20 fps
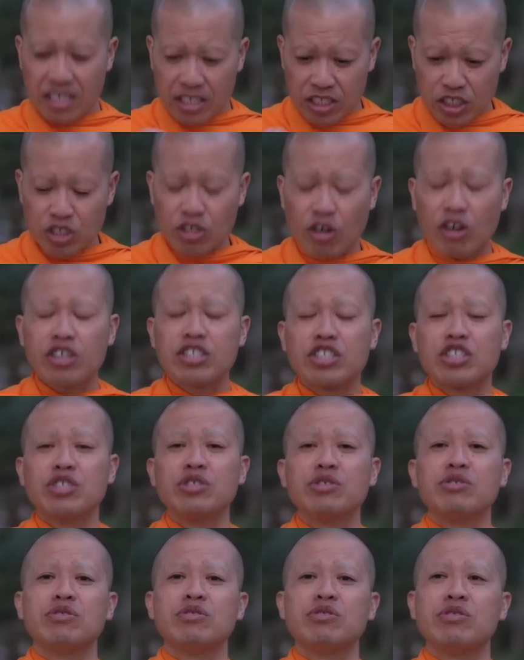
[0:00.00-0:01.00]
Start
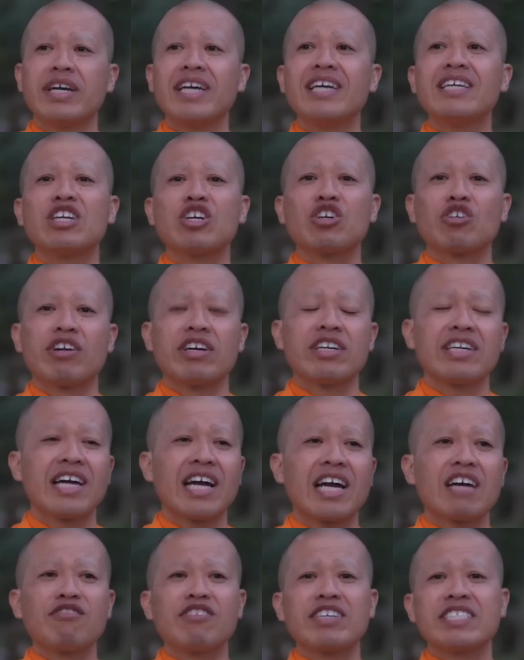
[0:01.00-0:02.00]
to integrate it
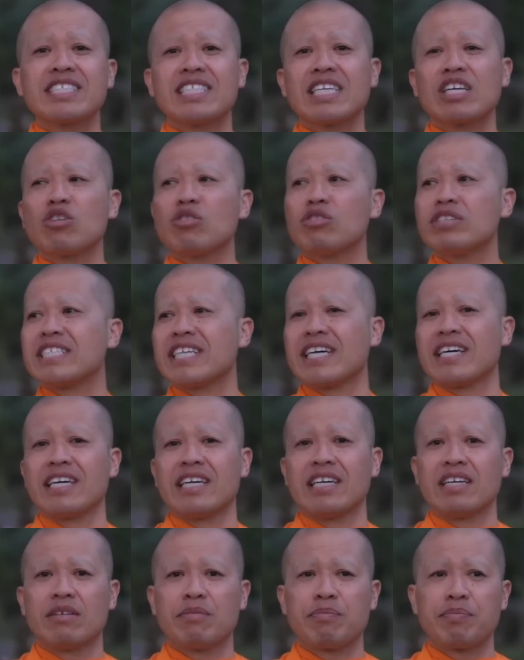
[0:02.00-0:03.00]
every single
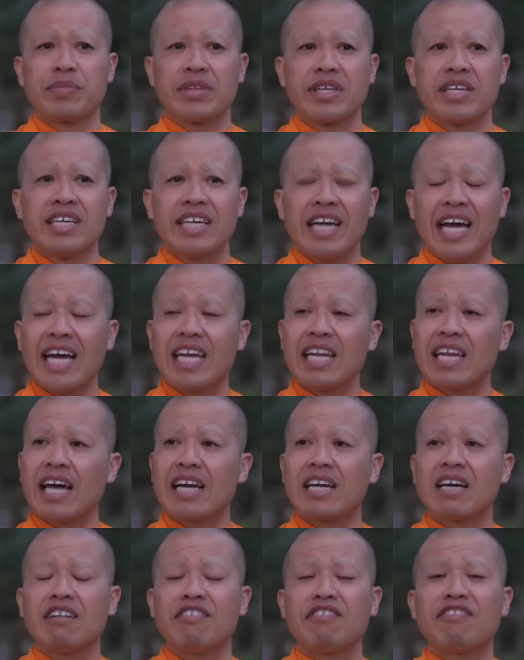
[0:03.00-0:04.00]
day. And
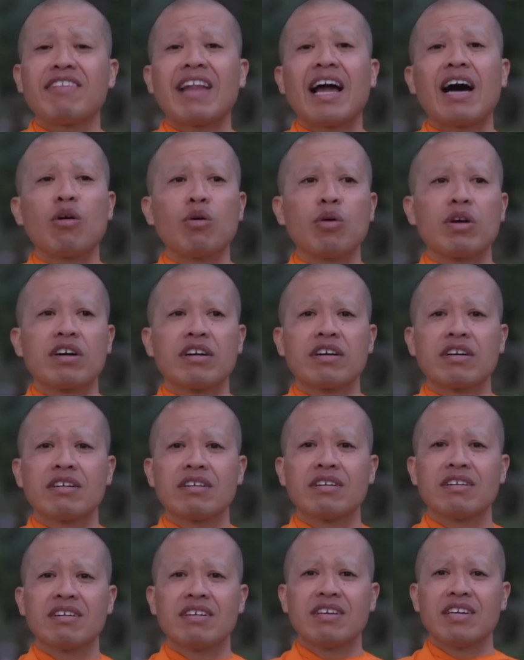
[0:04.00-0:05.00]
like a flower
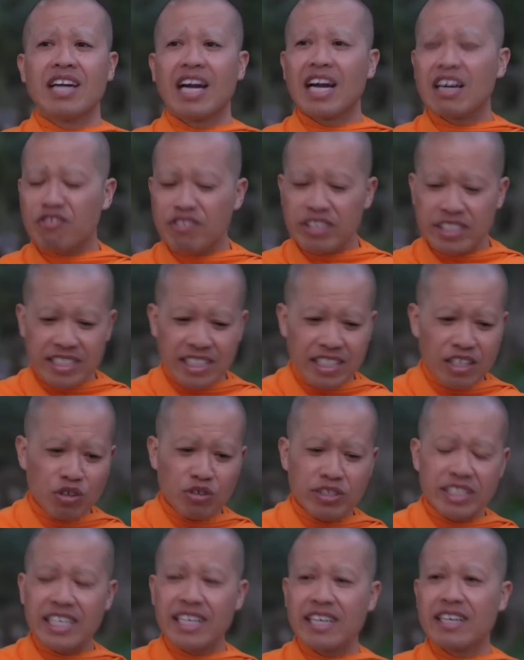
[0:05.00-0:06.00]
Every
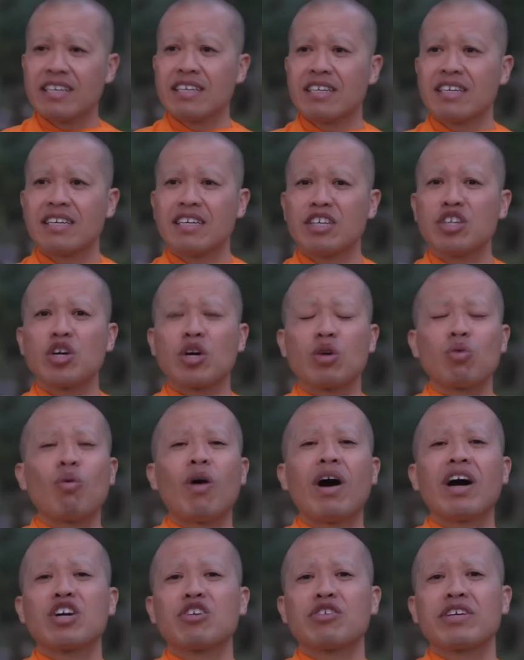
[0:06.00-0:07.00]
single day, you're
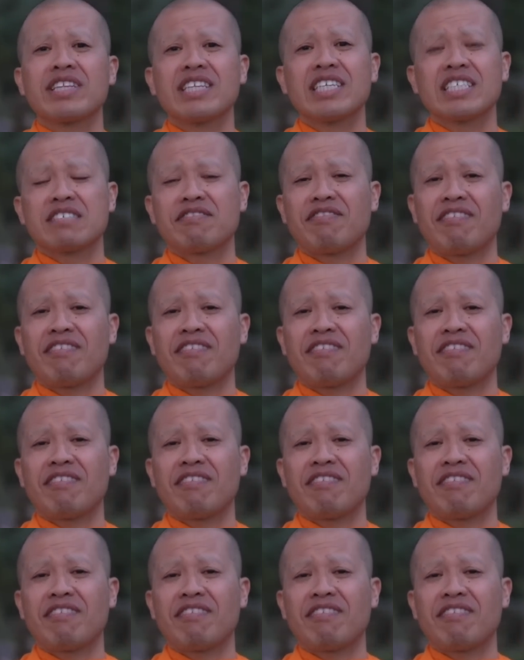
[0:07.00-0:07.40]
watering this